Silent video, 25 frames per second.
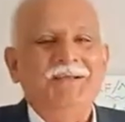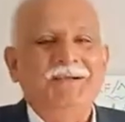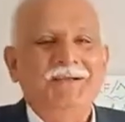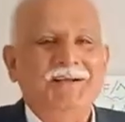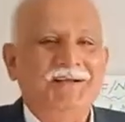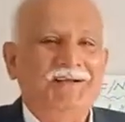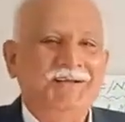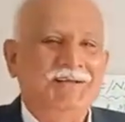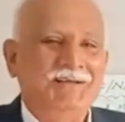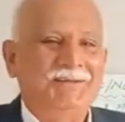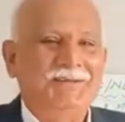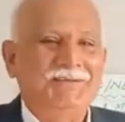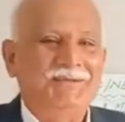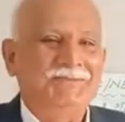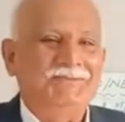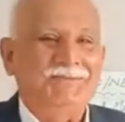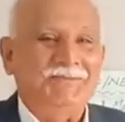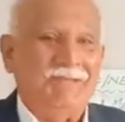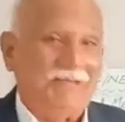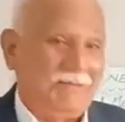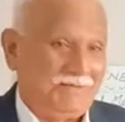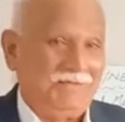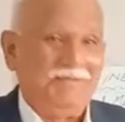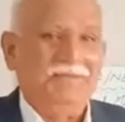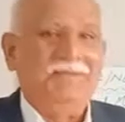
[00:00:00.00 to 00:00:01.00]

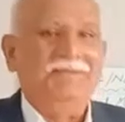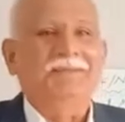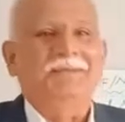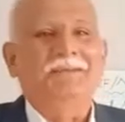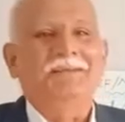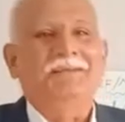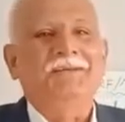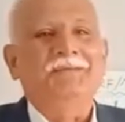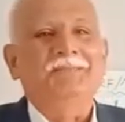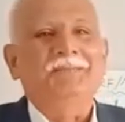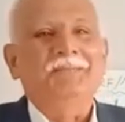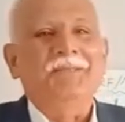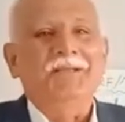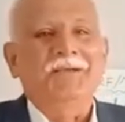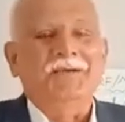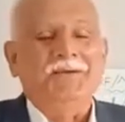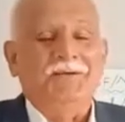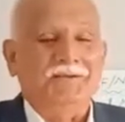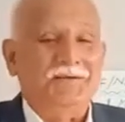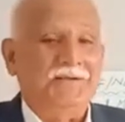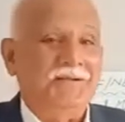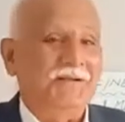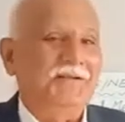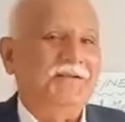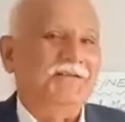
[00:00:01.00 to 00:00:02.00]
certain
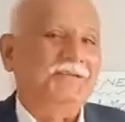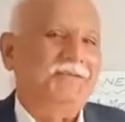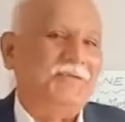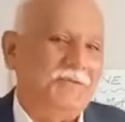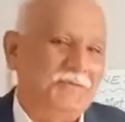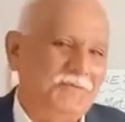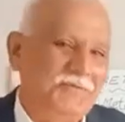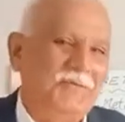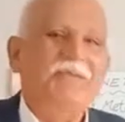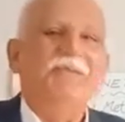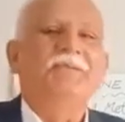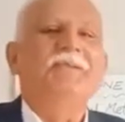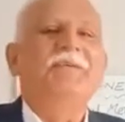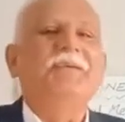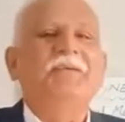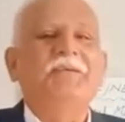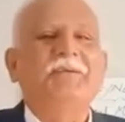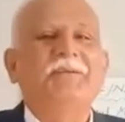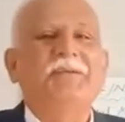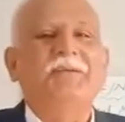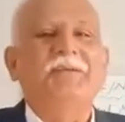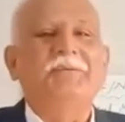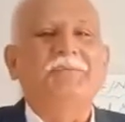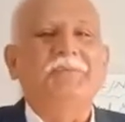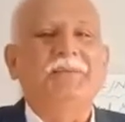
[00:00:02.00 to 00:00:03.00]
countries are very, very,
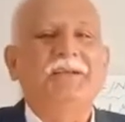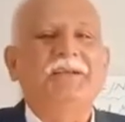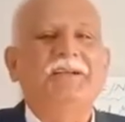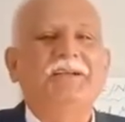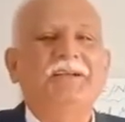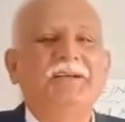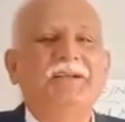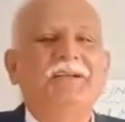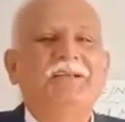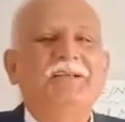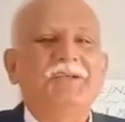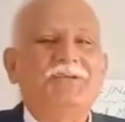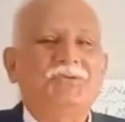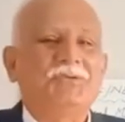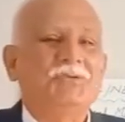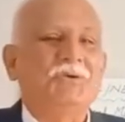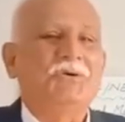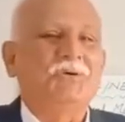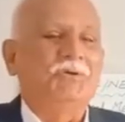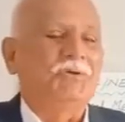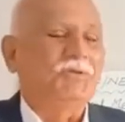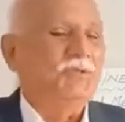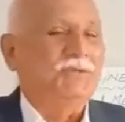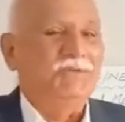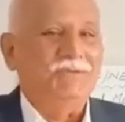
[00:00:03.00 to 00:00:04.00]
very big.
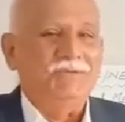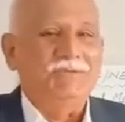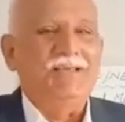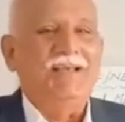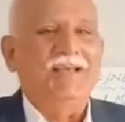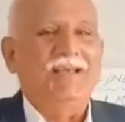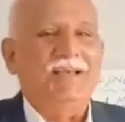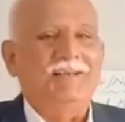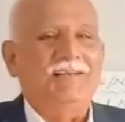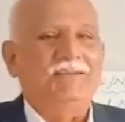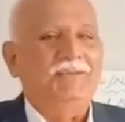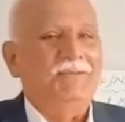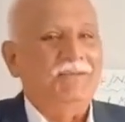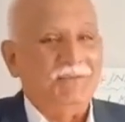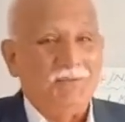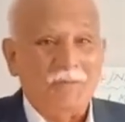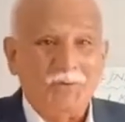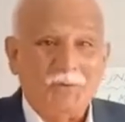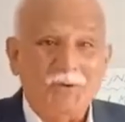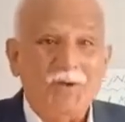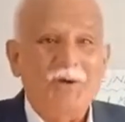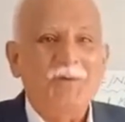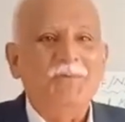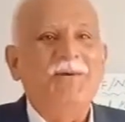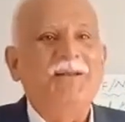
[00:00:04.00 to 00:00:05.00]
So they are
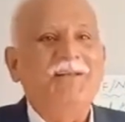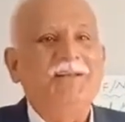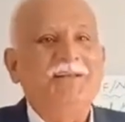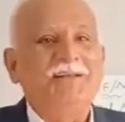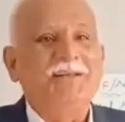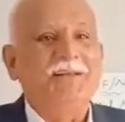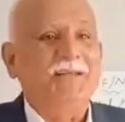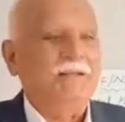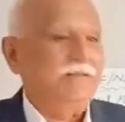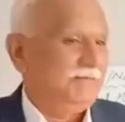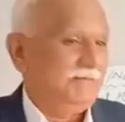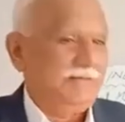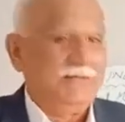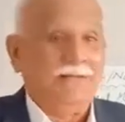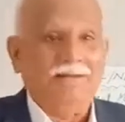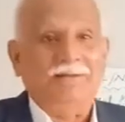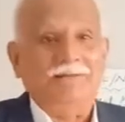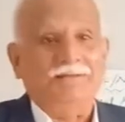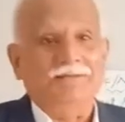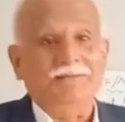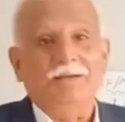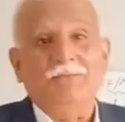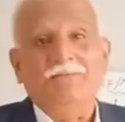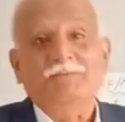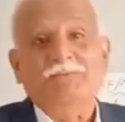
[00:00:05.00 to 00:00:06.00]
global in nature.
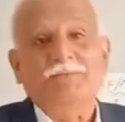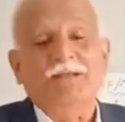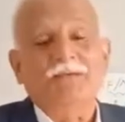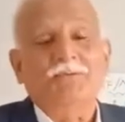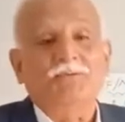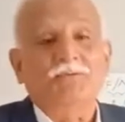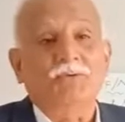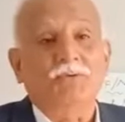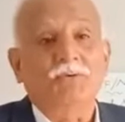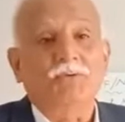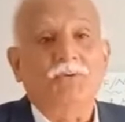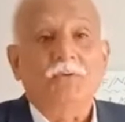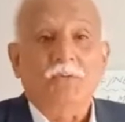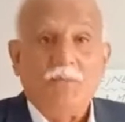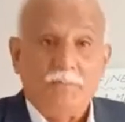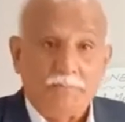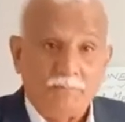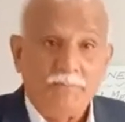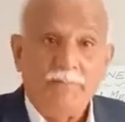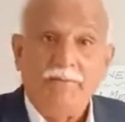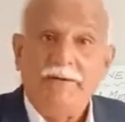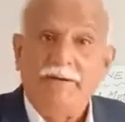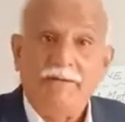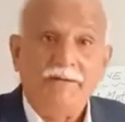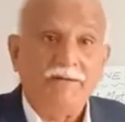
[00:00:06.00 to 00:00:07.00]
Sometimes
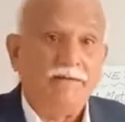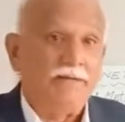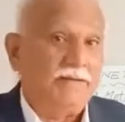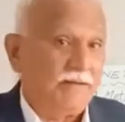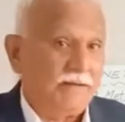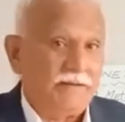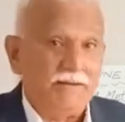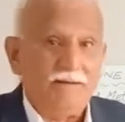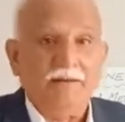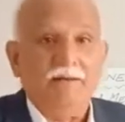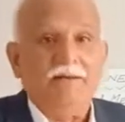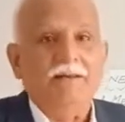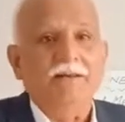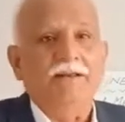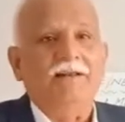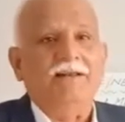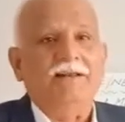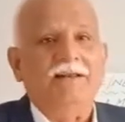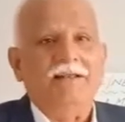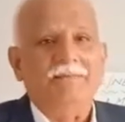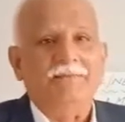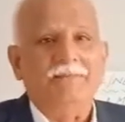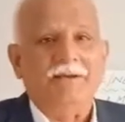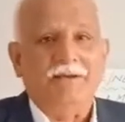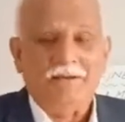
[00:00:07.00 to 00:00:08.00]
Mediterranean
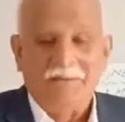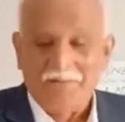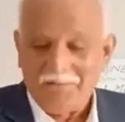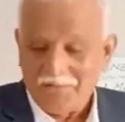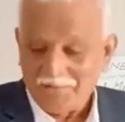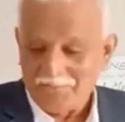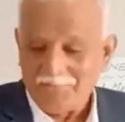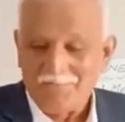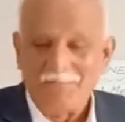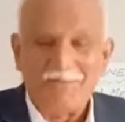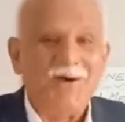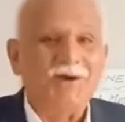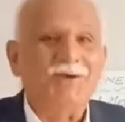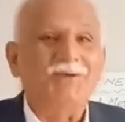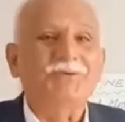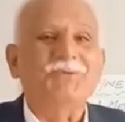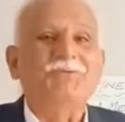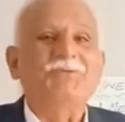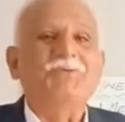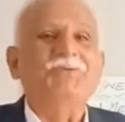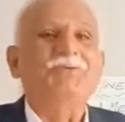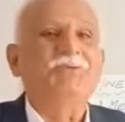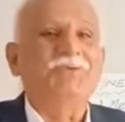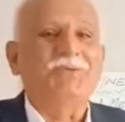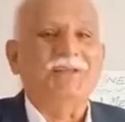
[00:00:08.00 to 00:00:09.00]
climate,
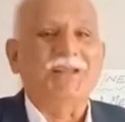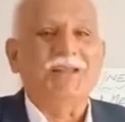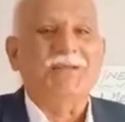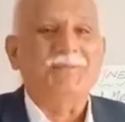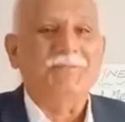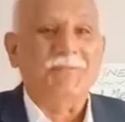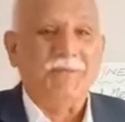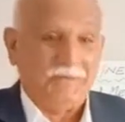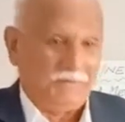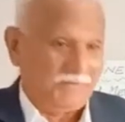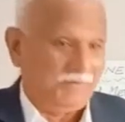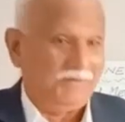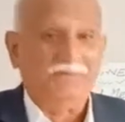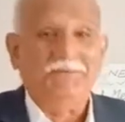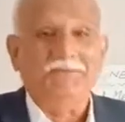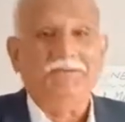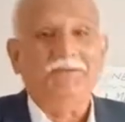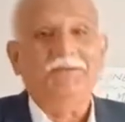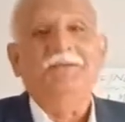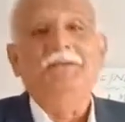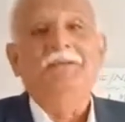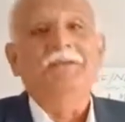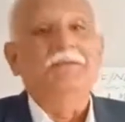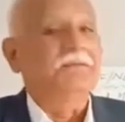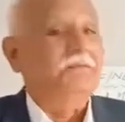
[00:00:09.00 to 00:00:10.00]
monsoon climate.
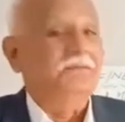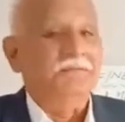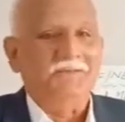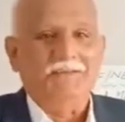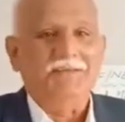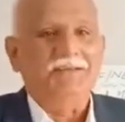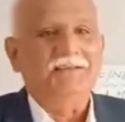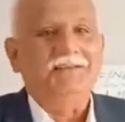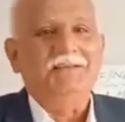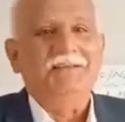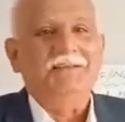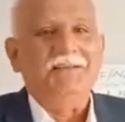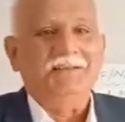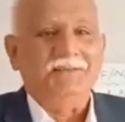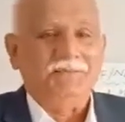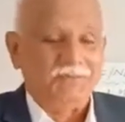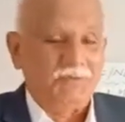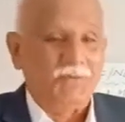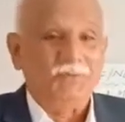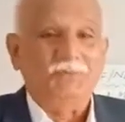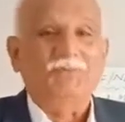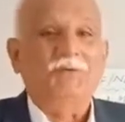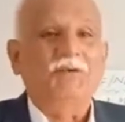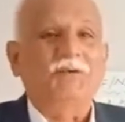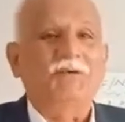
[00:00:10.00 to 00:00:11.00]
You see
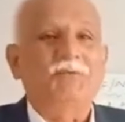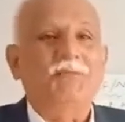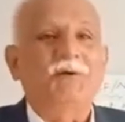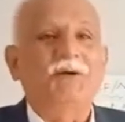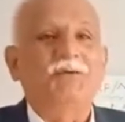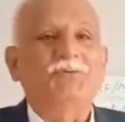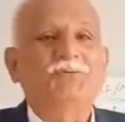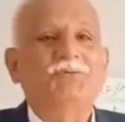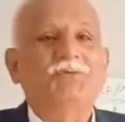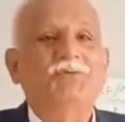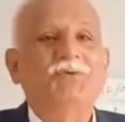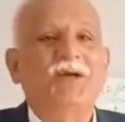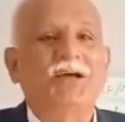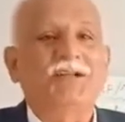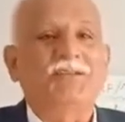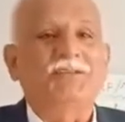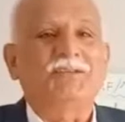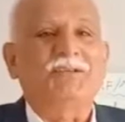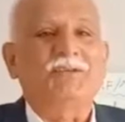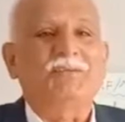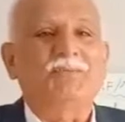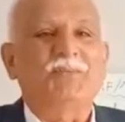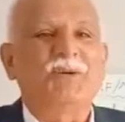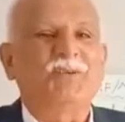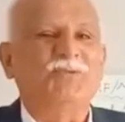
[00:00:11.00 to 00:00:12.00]
southwest monsoon,
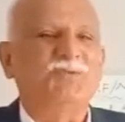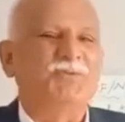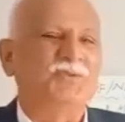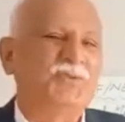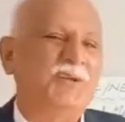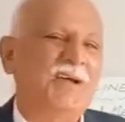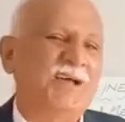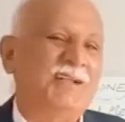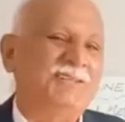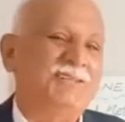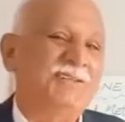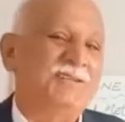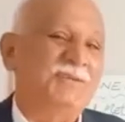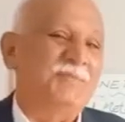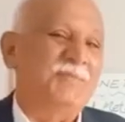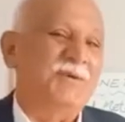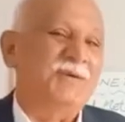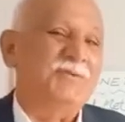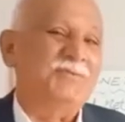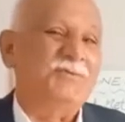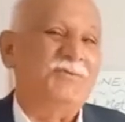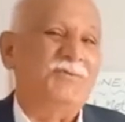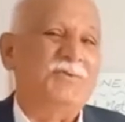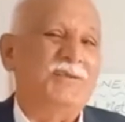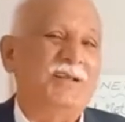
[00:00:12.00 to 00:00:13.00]
northeast monsoon. Northeast
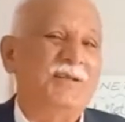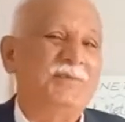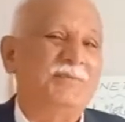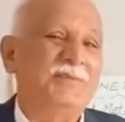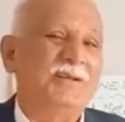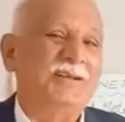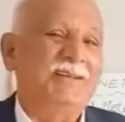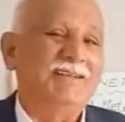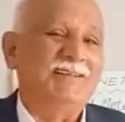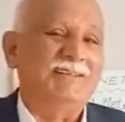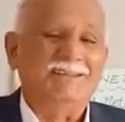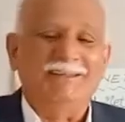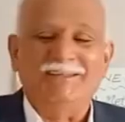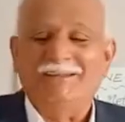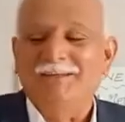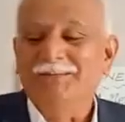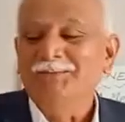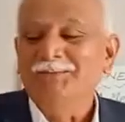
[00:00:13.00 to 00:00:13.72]
monsoon climate is